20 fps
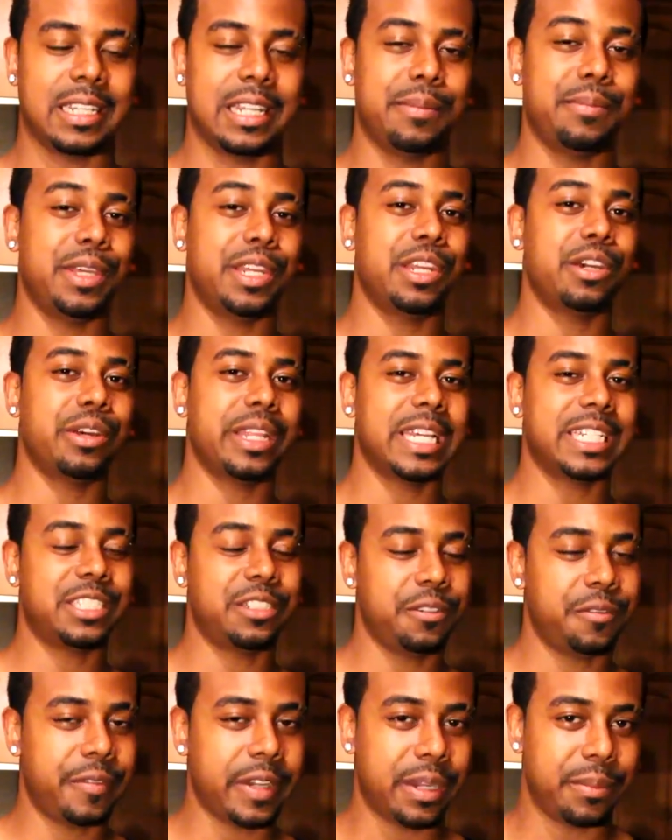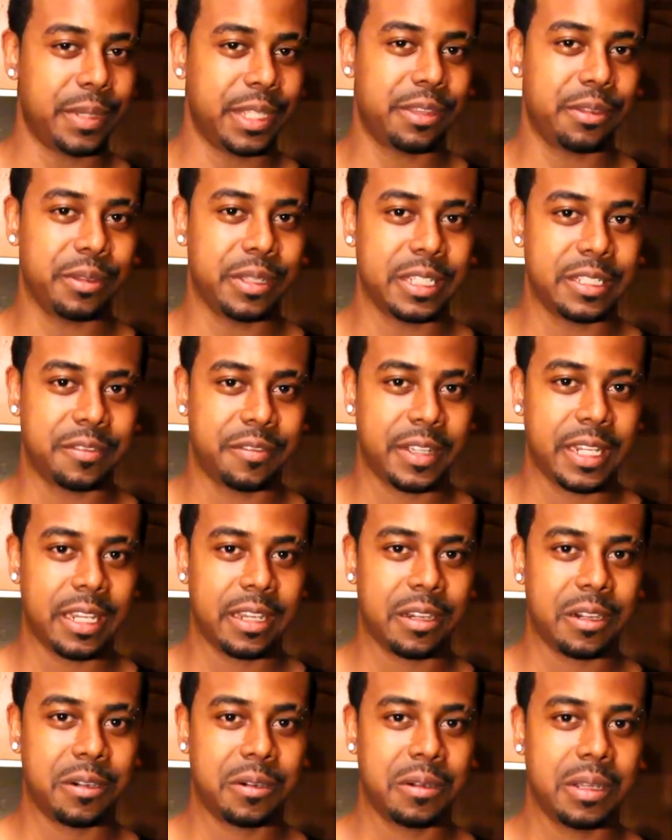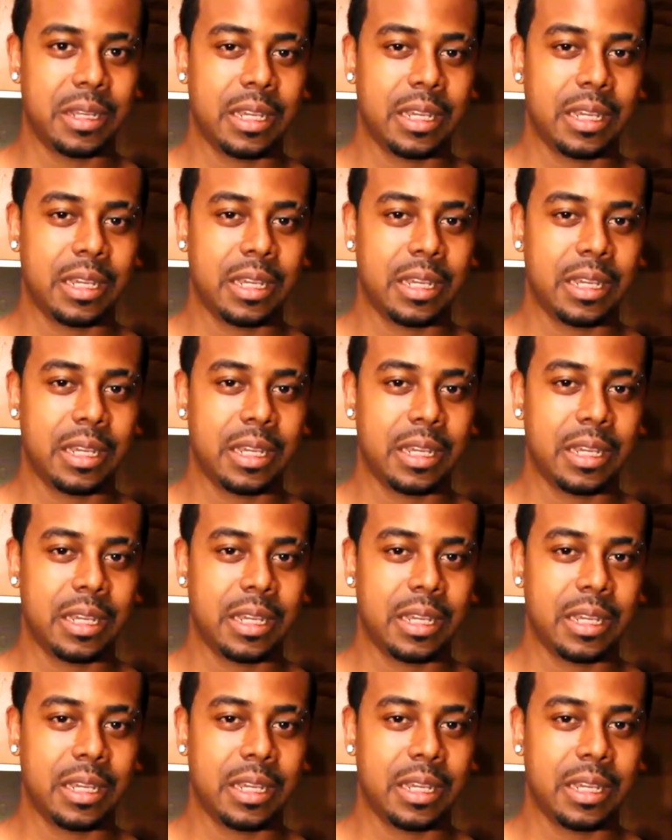Let me know that you found me through this video.